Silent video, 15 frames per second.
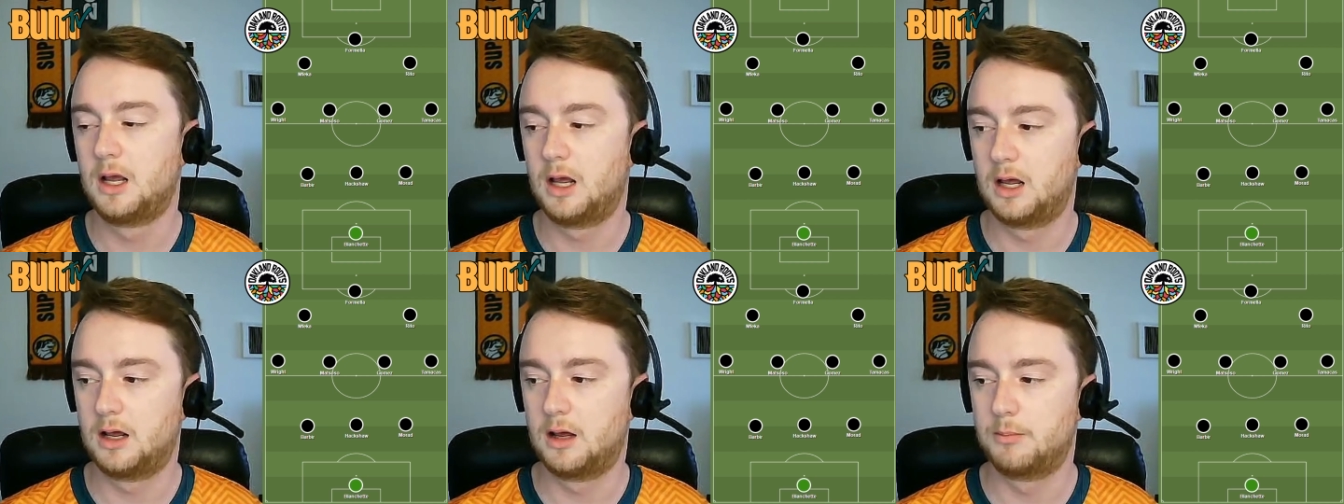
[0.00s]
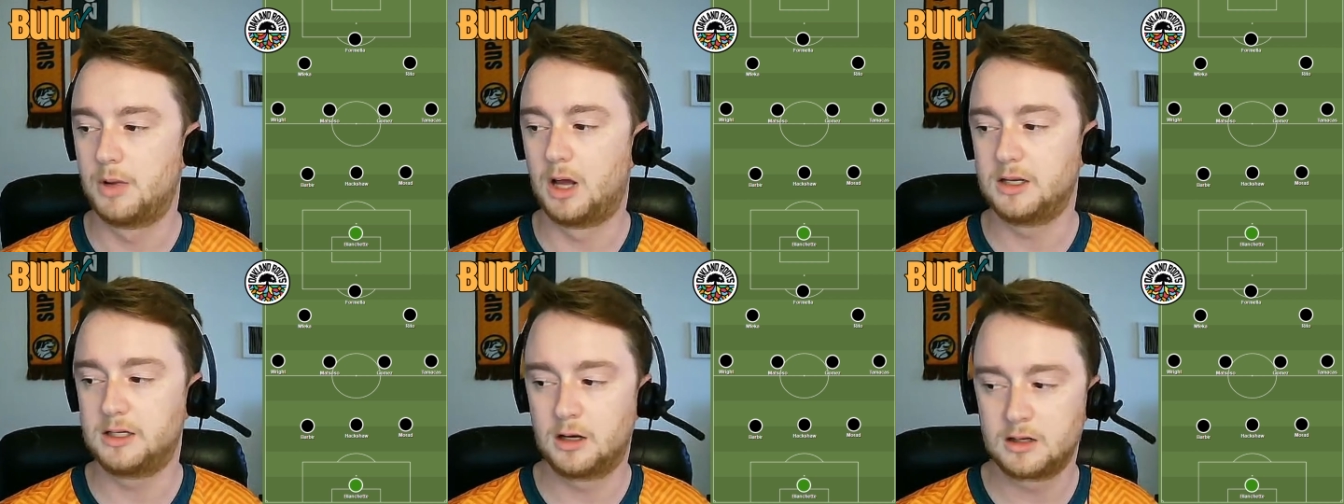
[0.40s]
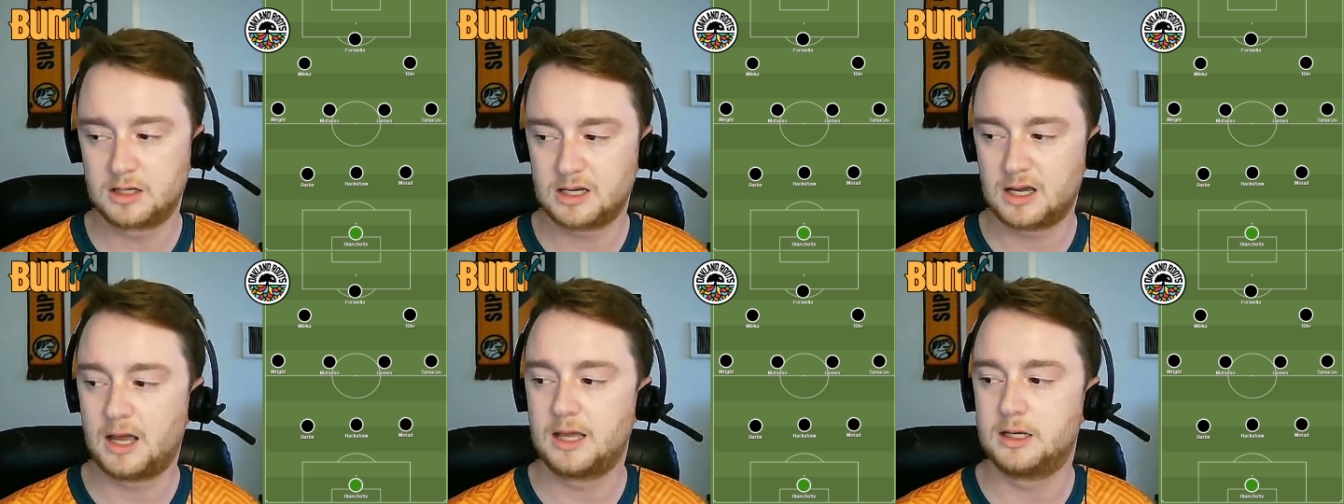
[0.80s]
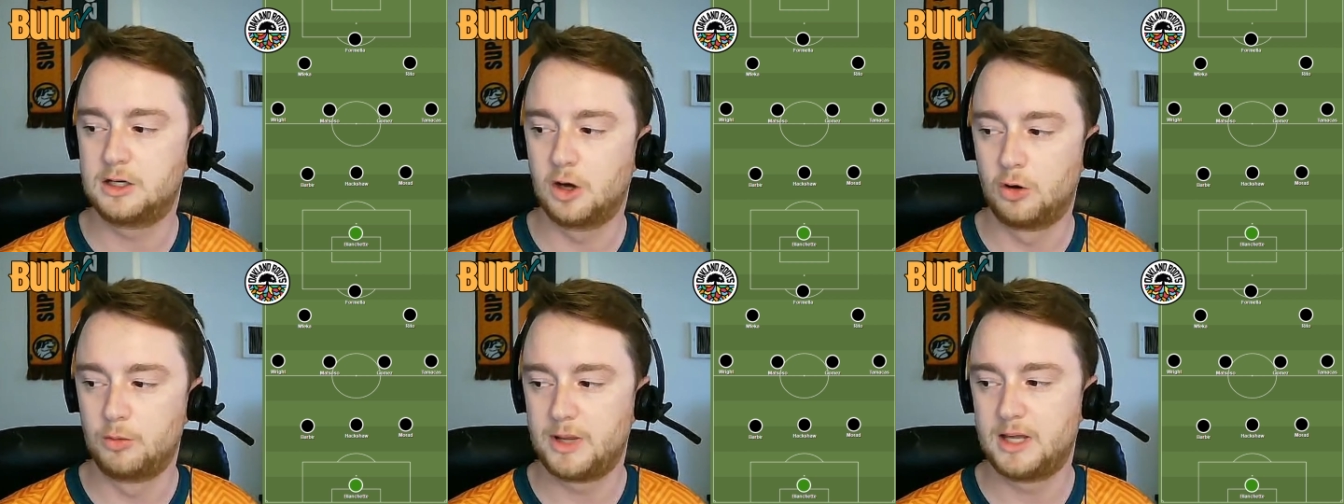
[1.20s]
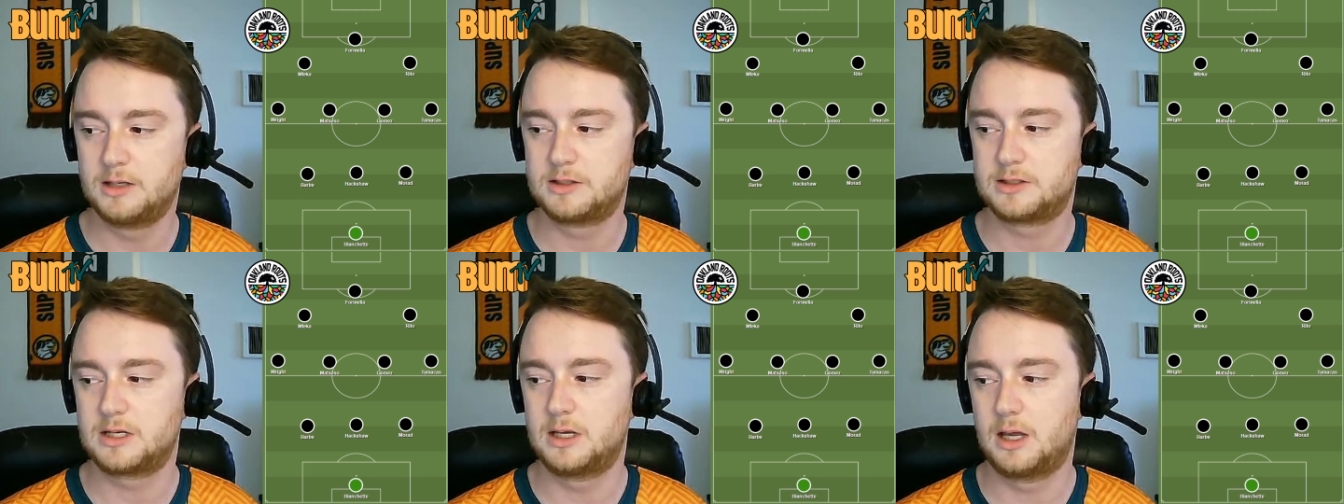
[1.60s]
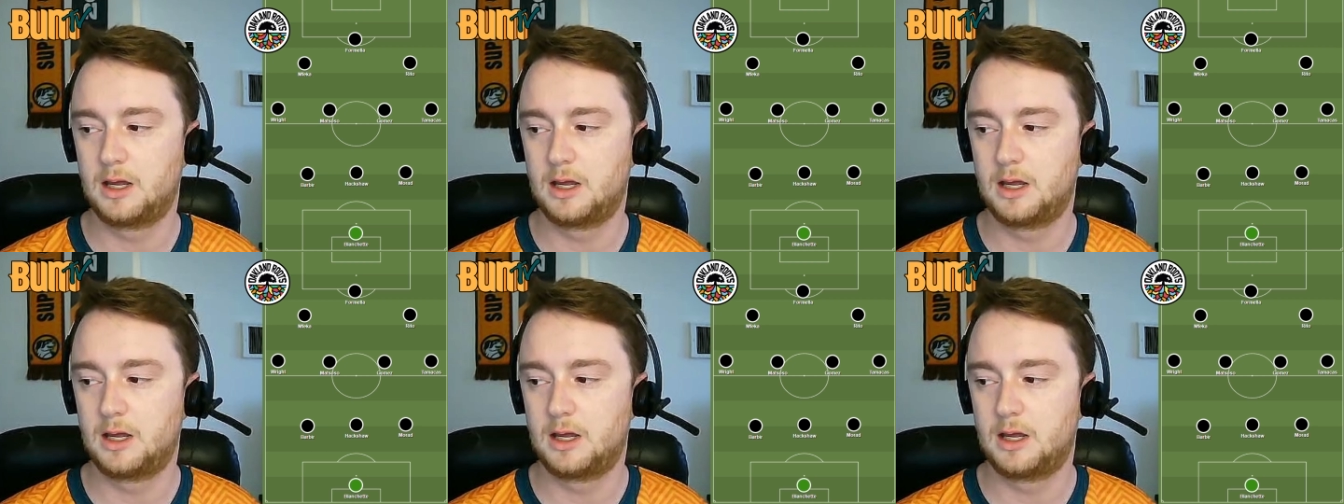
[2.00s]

Um, a young guy, Gomez,